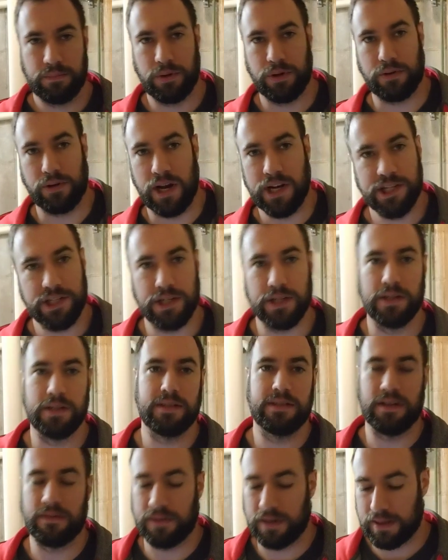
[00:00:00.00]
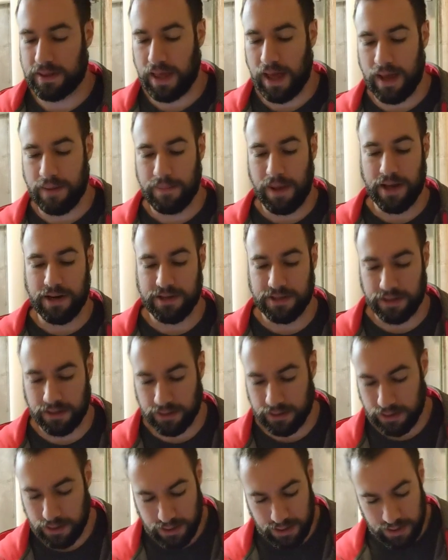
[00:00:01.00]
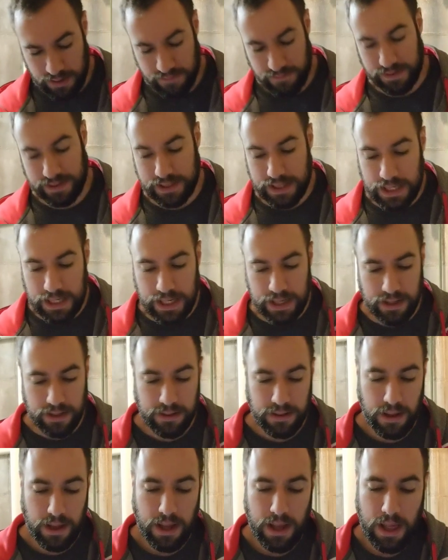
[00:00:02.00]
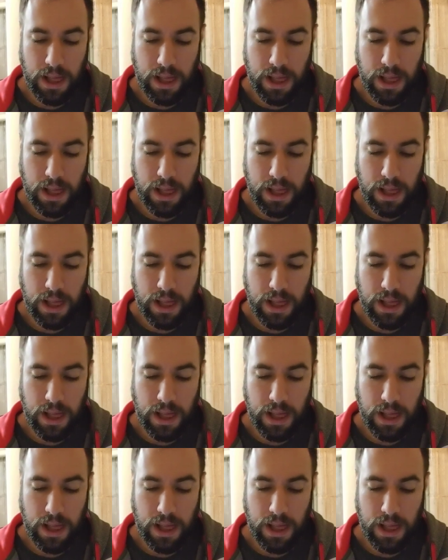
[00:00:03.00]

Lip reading: progression, stuff like that, managing fatigue.